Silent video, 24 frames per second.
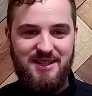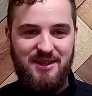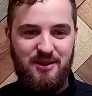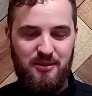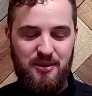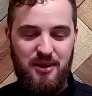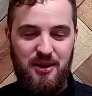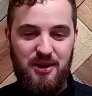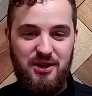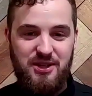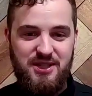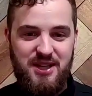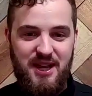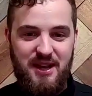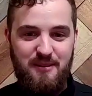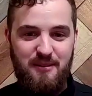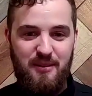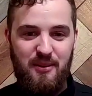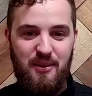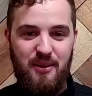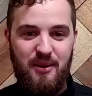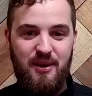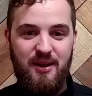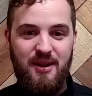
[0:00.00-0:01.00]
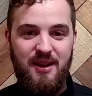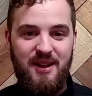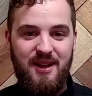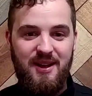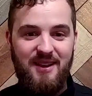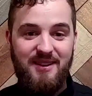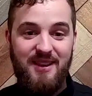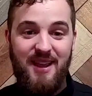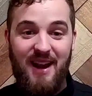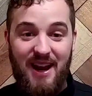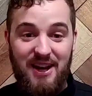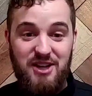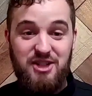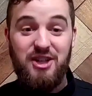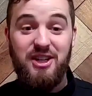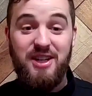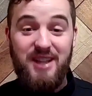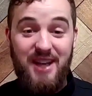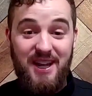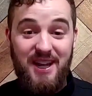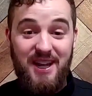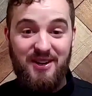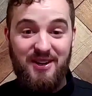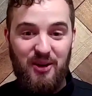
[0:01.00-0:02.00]
to the real estate board that I should
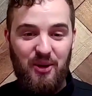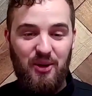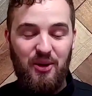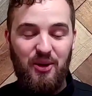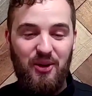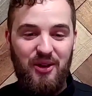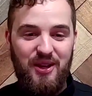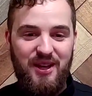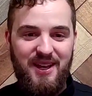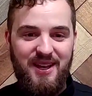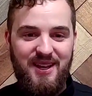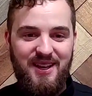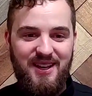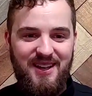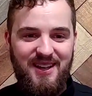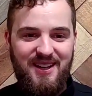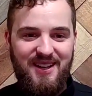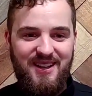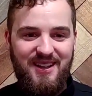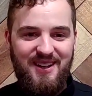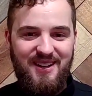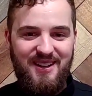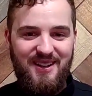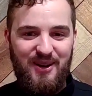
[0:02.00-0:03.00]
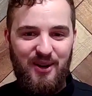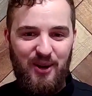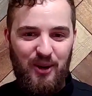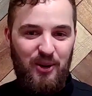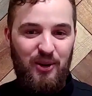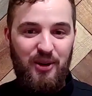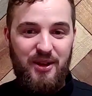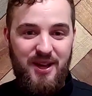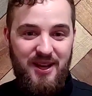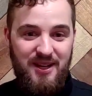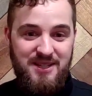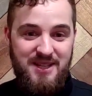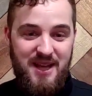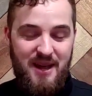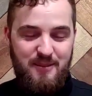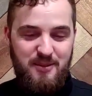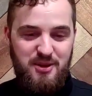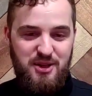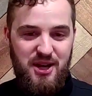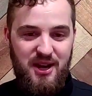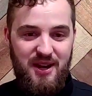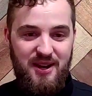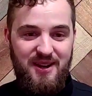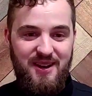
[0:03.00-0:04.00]
get an early
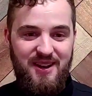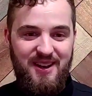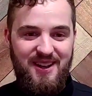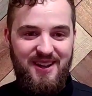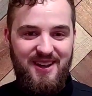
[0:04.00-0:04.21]
exemption.